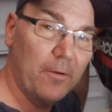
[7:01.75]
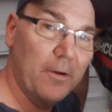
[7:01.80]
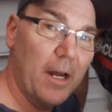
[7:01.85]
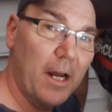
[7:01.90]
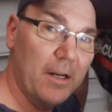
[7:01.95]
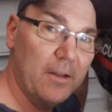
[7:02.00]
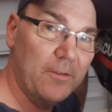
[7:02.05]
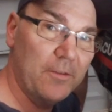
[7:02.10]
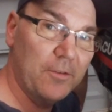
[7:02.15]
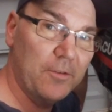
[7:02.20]
or
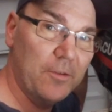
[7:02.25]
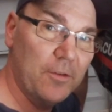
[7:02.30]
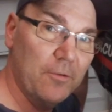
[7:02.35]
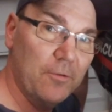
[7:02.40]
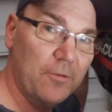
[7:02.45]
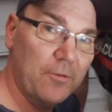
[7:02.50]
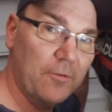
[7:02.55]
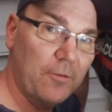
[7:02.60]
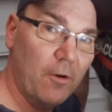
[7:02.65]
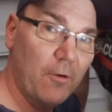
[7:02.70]
not it's a
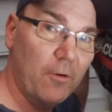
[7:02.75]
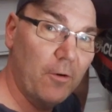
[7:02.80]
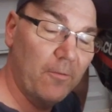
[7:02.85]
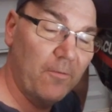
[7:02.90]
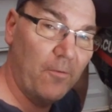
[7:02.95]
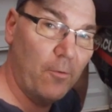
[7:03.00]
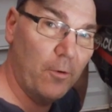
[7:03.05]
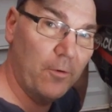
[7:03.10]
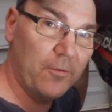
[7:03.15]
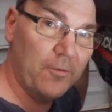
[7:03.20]
two-stroke or
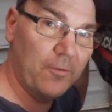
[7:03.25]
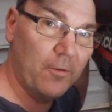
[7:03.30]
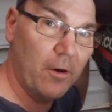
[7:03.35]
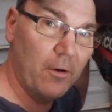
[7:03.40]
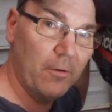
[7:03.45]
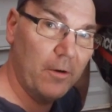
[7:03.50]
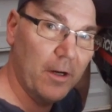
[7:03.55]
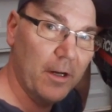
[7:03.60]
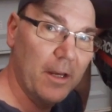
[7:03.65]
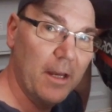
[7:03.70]

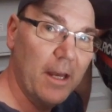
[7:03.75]
four-stroke.